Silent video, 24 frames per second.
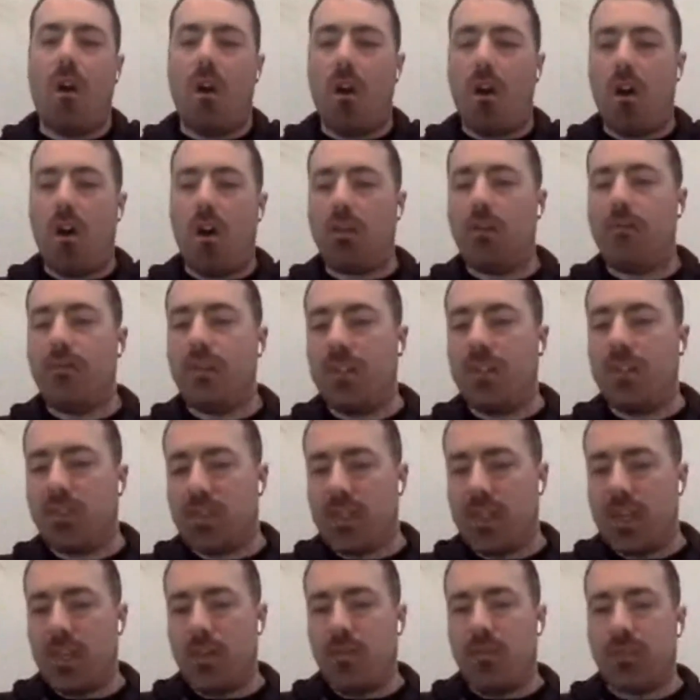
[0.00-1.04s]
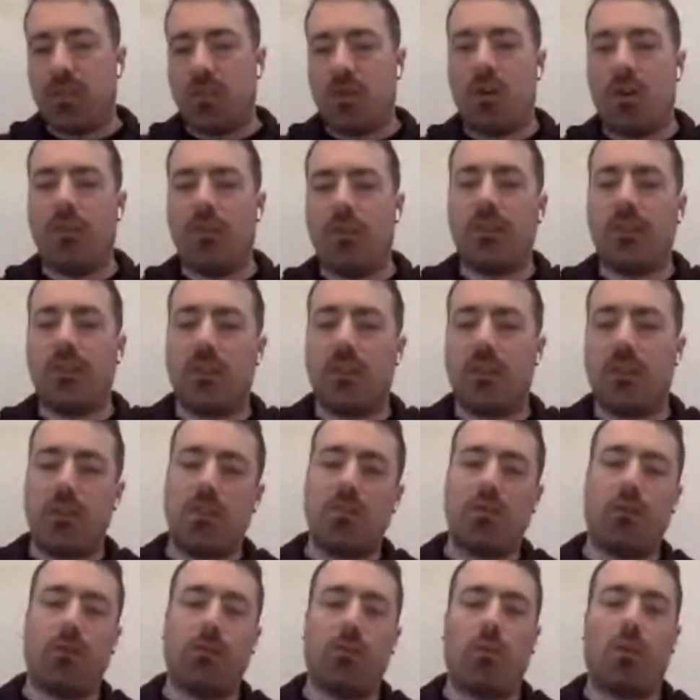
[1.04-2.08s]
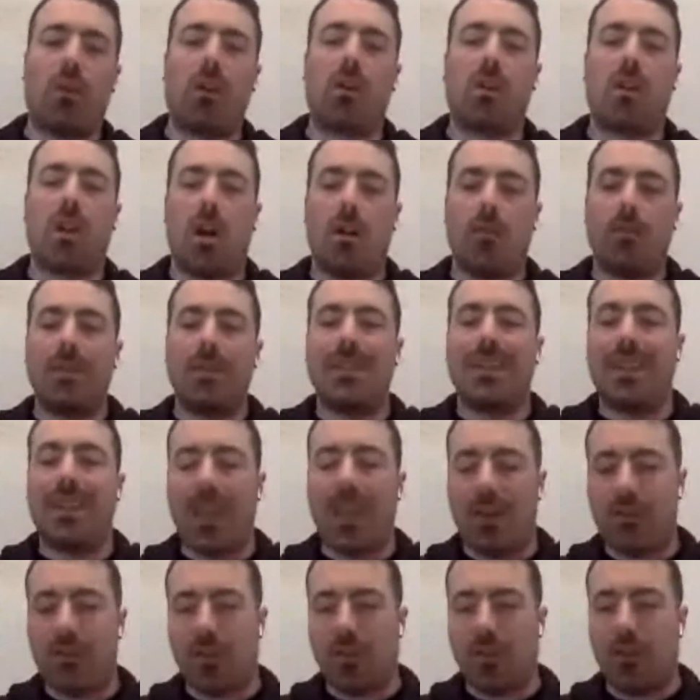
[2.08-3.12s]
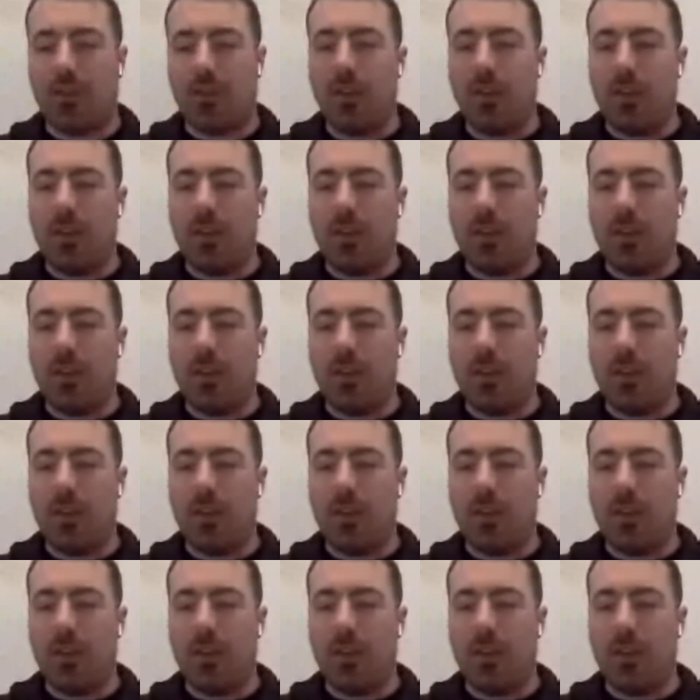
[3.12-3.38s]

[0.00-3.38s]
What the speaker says: all of these teams and all these individuals work come together.